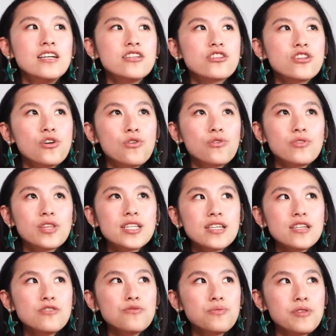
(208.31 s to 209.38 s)
So this
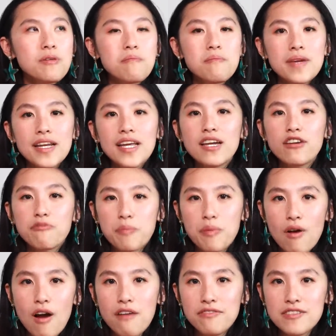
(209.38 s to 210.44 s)
is the meaning of
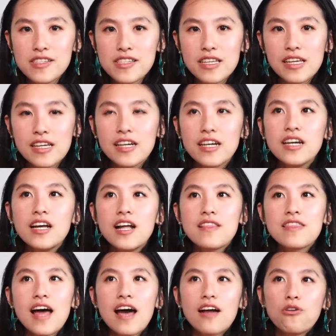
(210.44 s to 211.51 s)
prophecy,
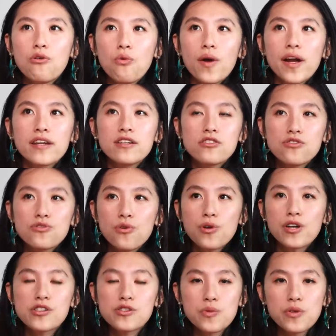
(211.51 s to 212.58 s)
that when
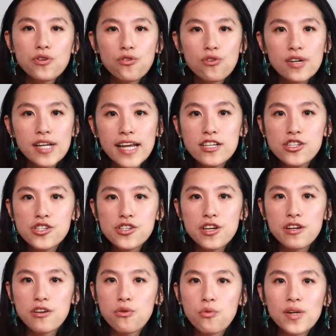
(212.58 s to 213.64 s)
source, when
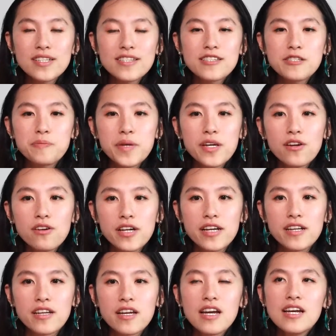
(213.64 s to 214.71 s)
creation, when
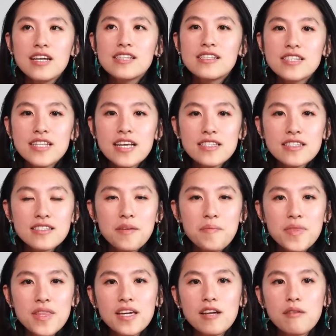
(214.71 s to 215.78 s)
spirit sets
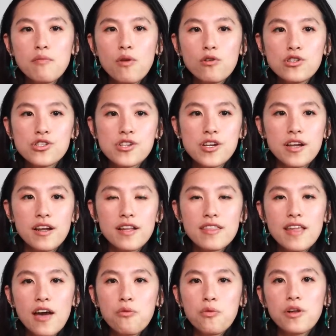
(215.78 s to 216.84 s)
something in motion,
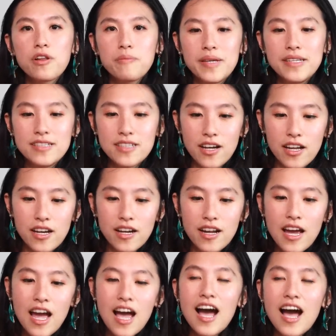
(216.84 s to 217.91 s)
thy will be done.
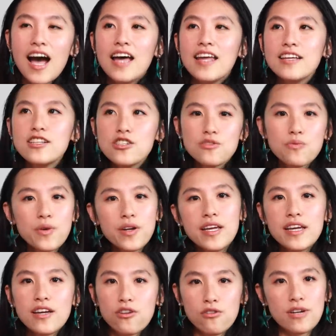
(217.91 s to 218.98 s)
And I just want
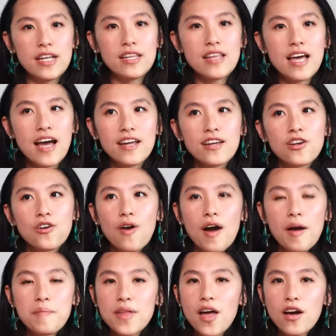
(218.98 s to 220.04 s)
to iterate that, you know,
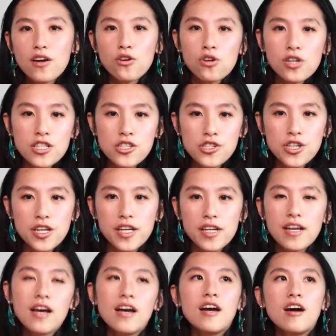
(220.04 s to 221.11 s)
I'm not Christian,
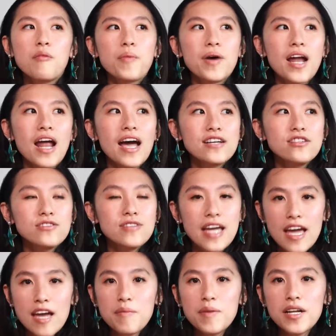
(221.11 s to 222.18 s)
but I
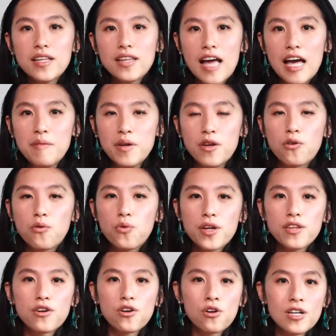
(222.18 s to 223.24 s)
am in alignment
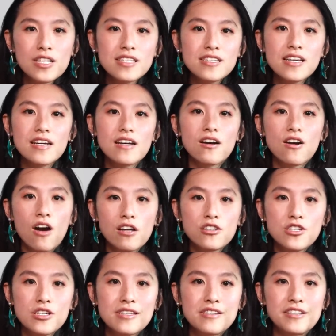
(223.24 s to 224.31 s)
with Christic
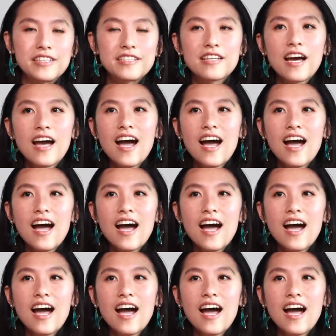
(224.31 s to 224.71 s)
consciousness.